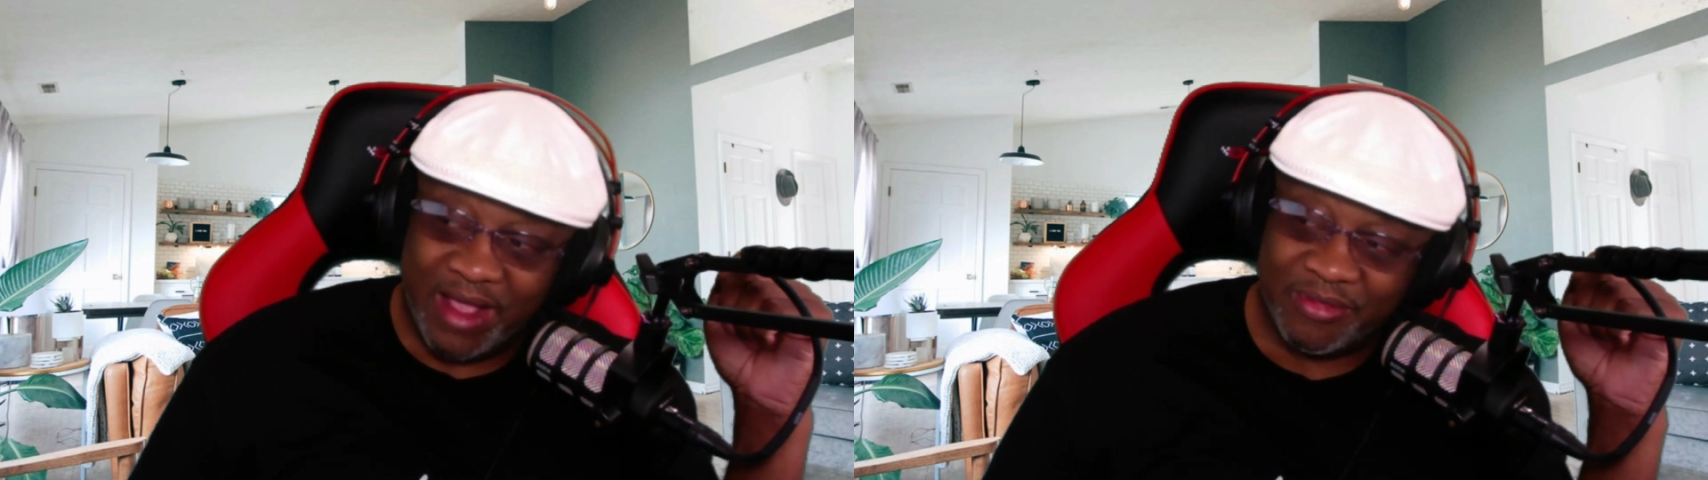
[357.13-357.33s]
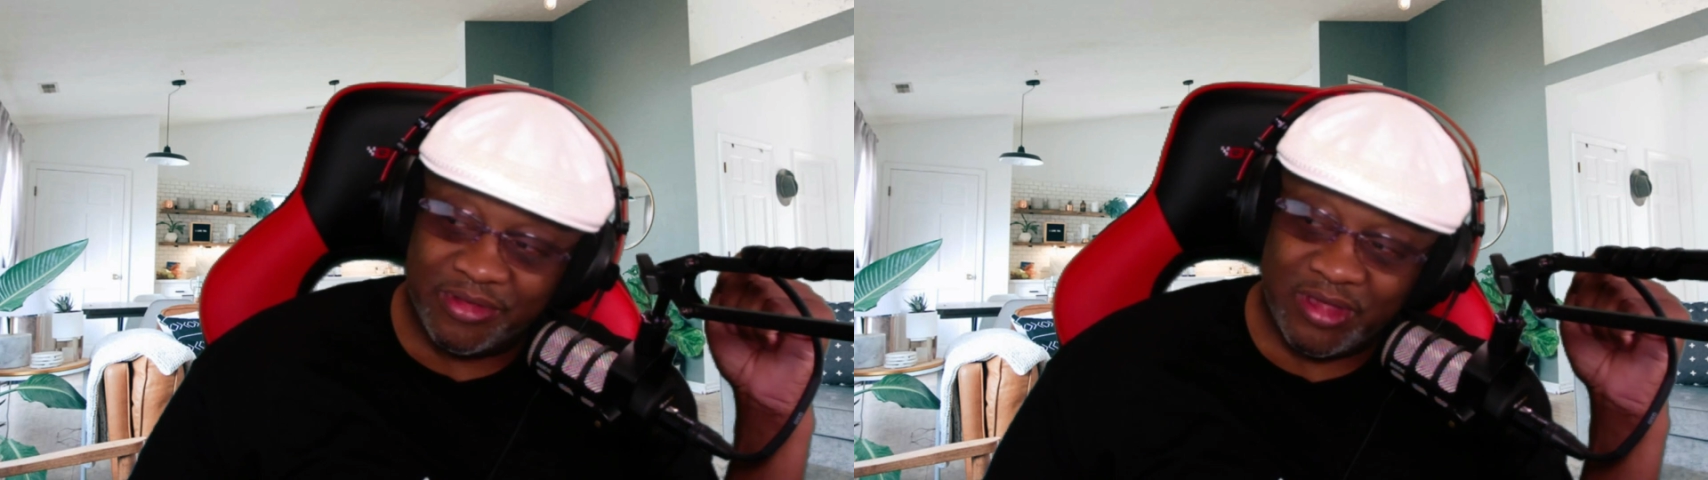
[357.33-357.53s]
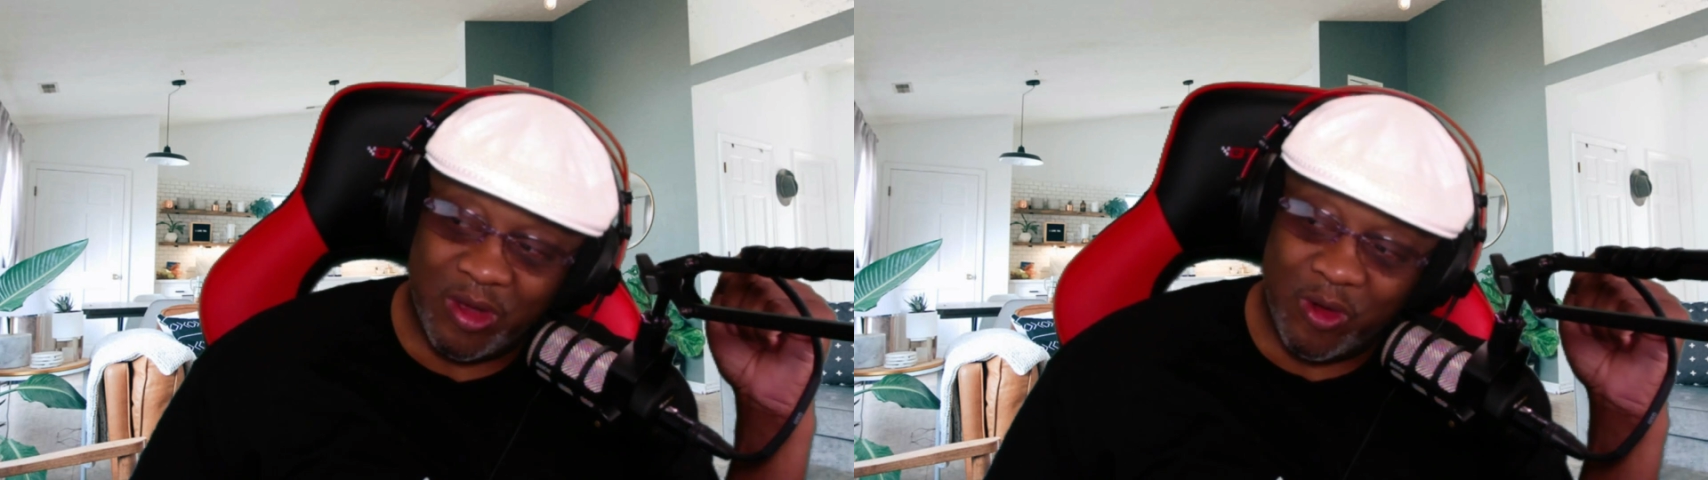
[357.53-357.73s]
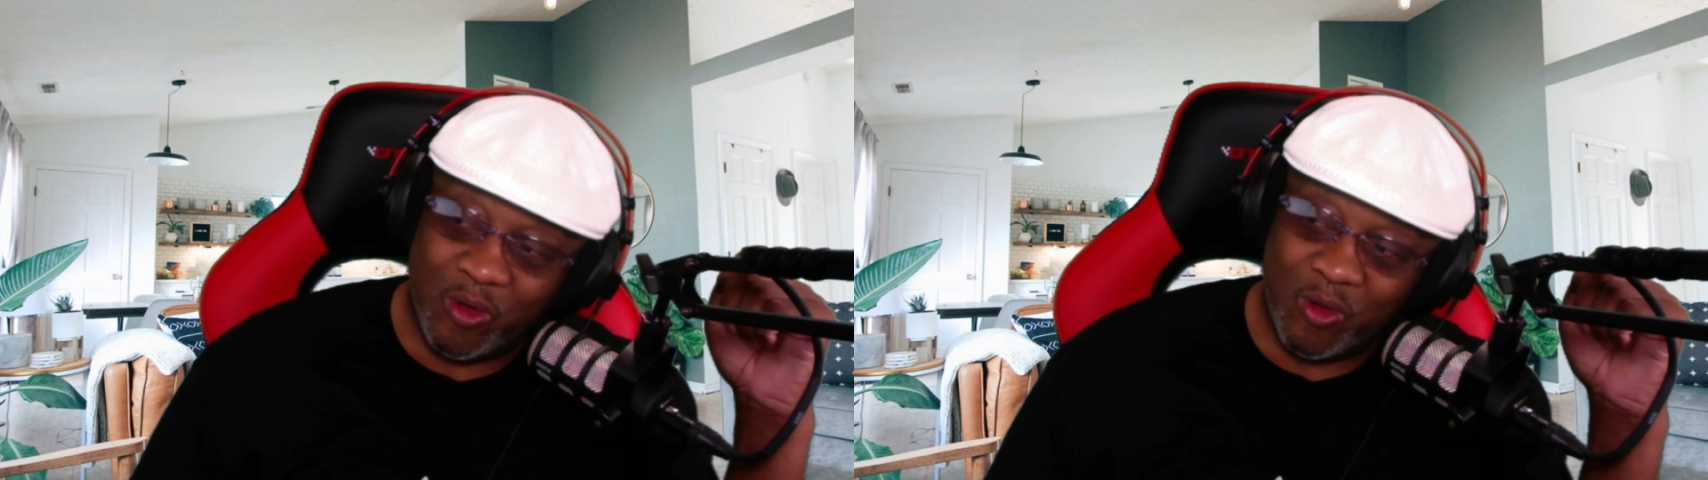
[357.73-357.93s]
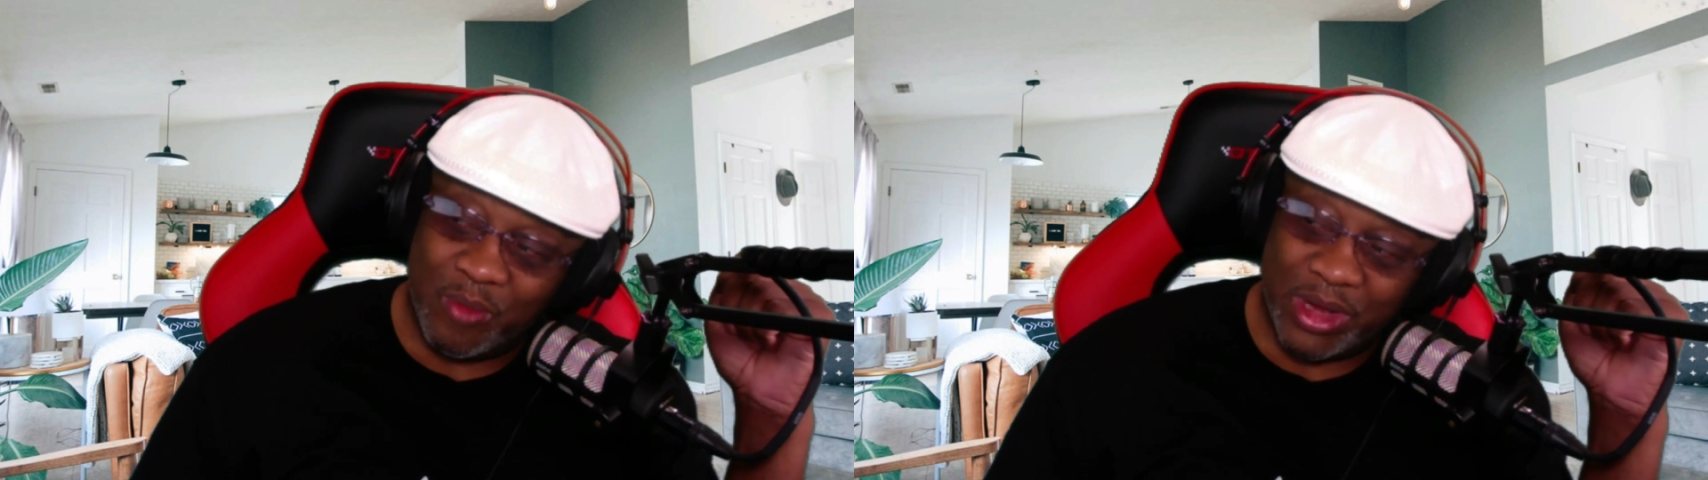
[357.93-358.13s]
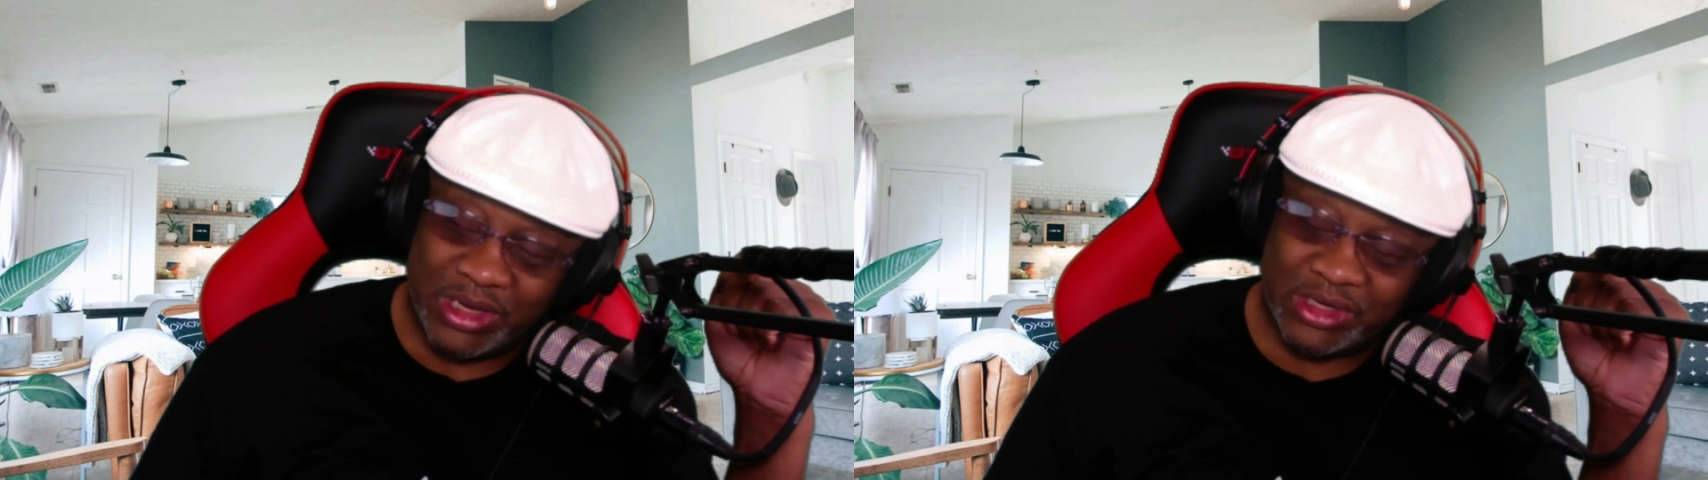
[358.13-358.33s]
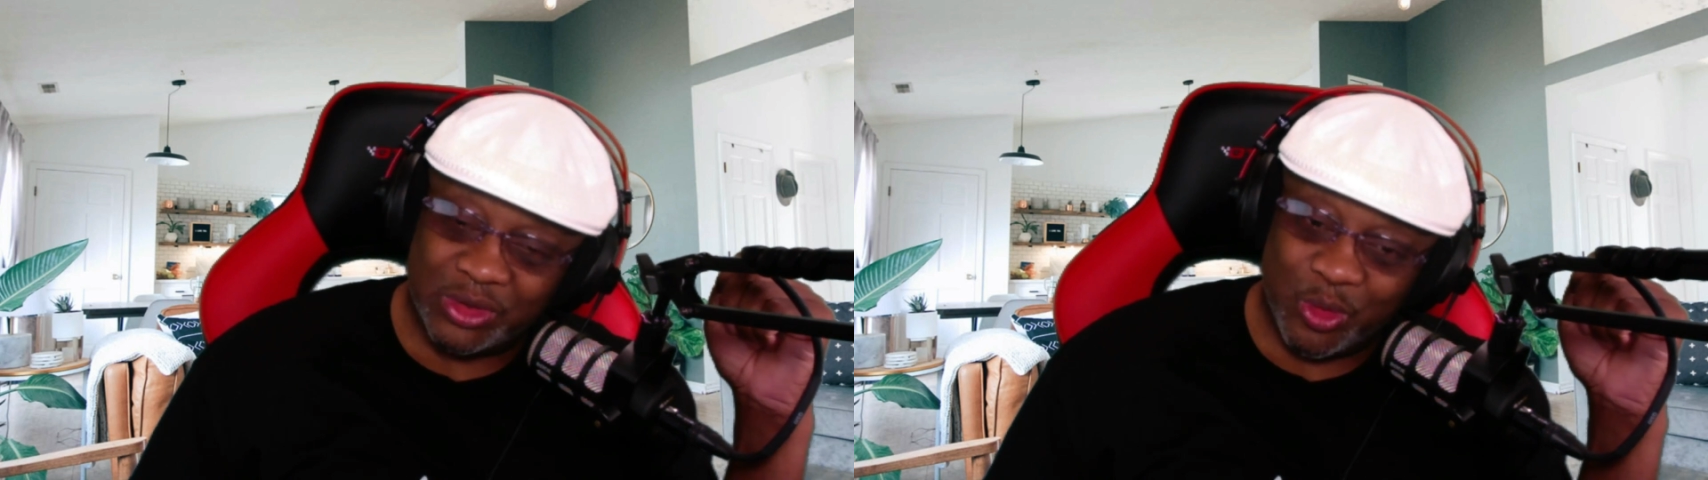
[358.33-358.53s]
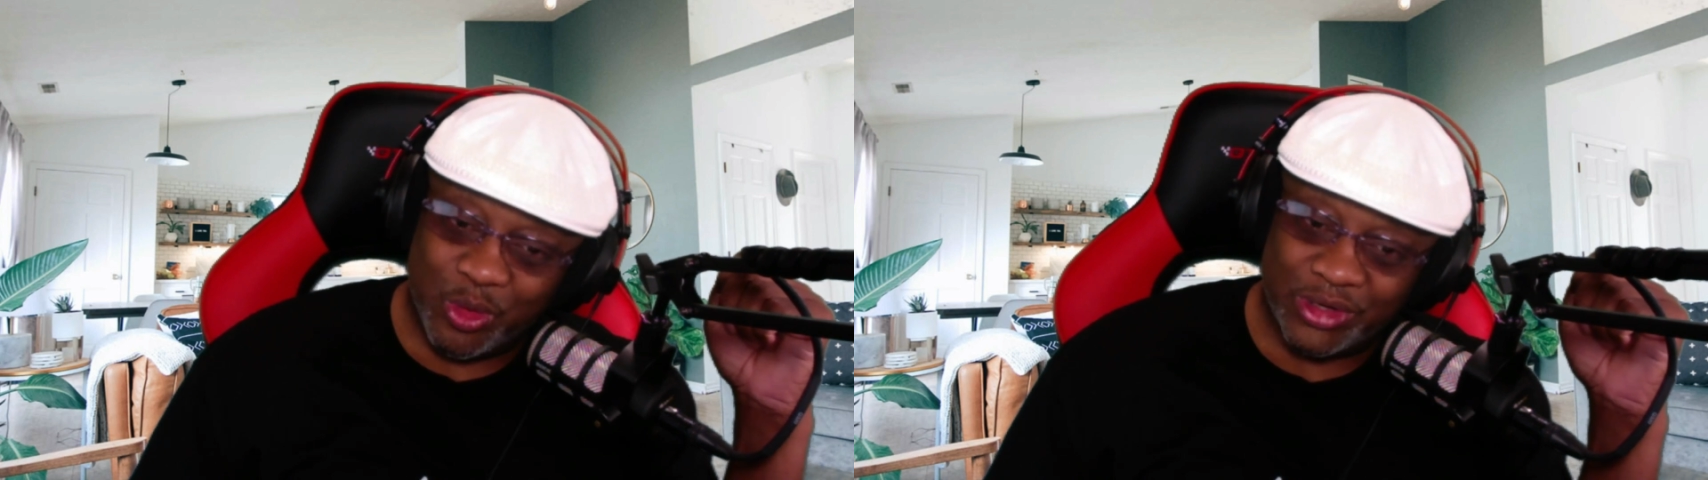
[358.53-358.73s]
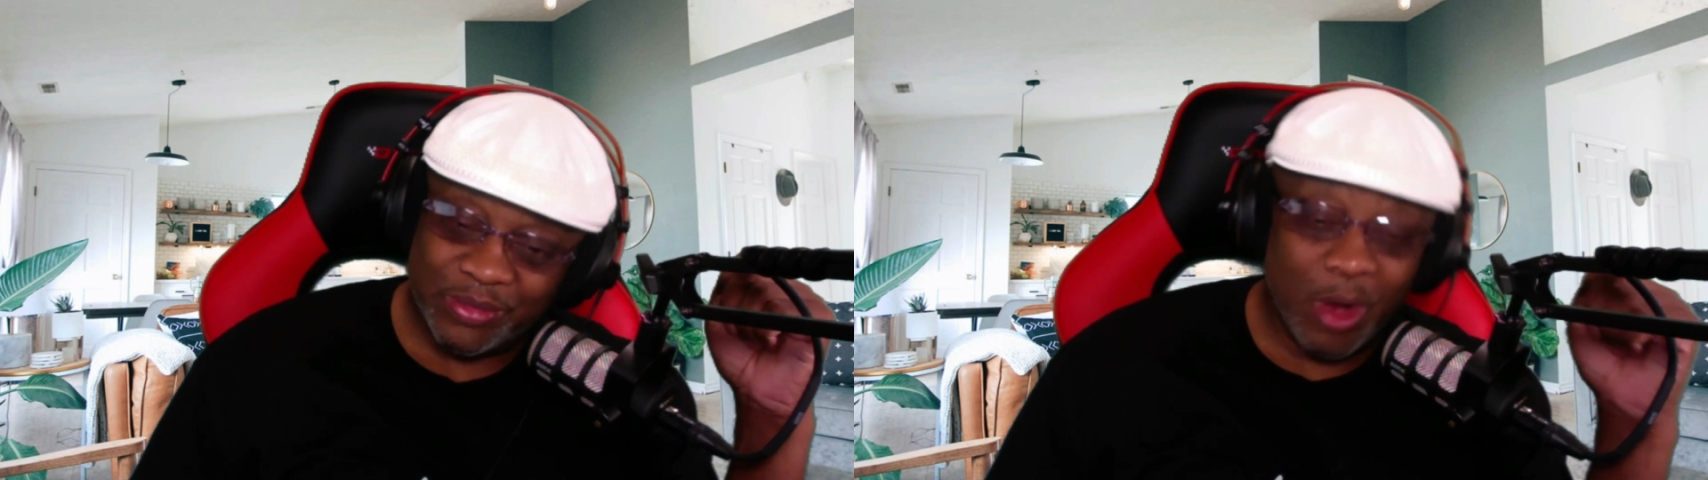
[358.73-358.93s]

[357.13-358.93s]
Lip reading: so many stories.